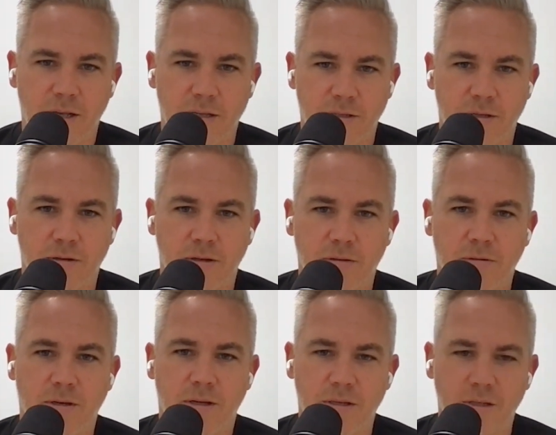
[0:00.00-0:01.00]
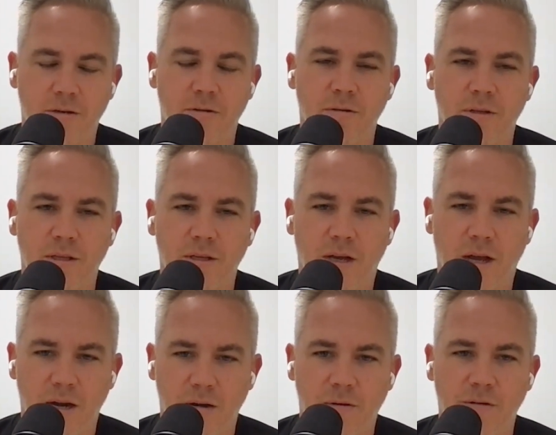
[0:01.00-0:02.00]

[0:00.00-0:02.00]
And so you continually hire